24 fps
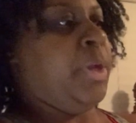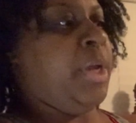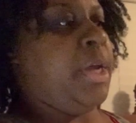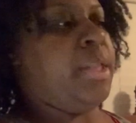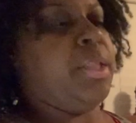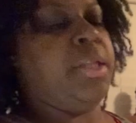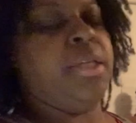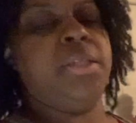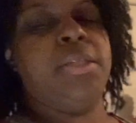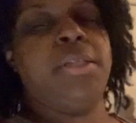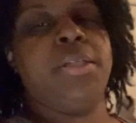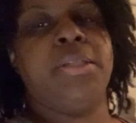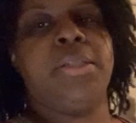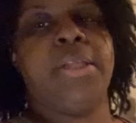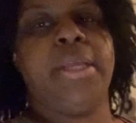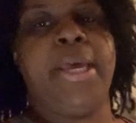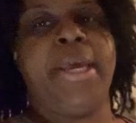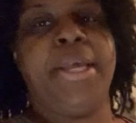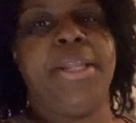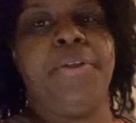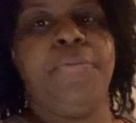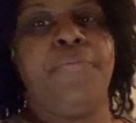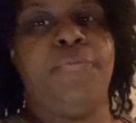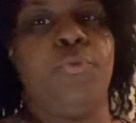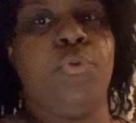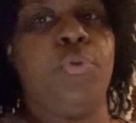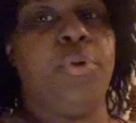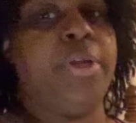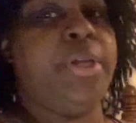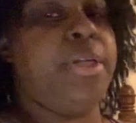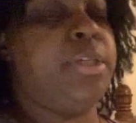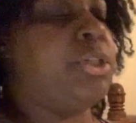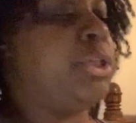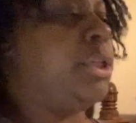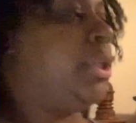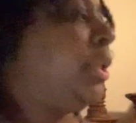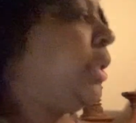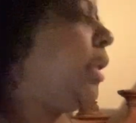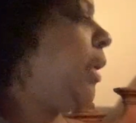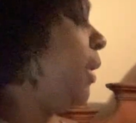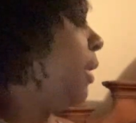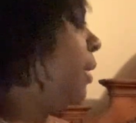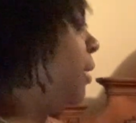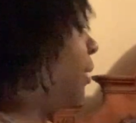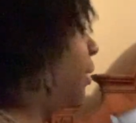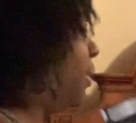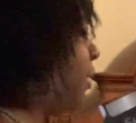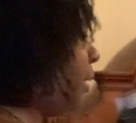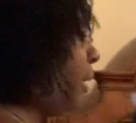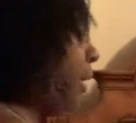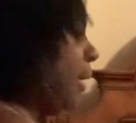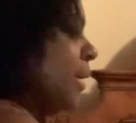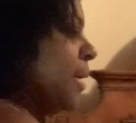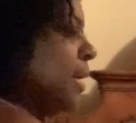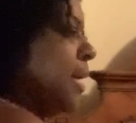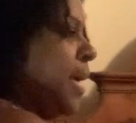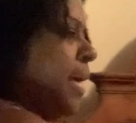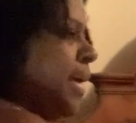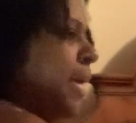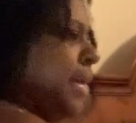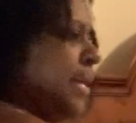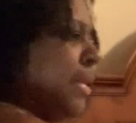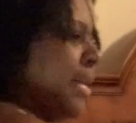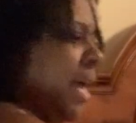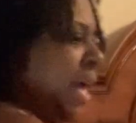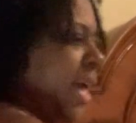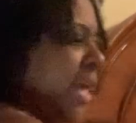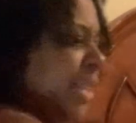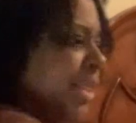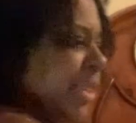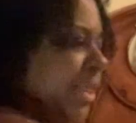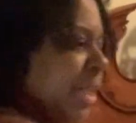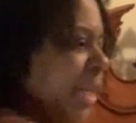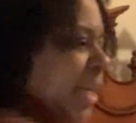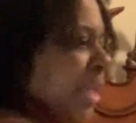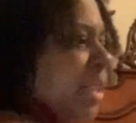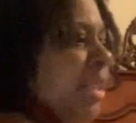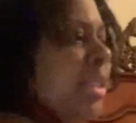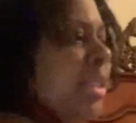And this is the 84-inch in length, and I think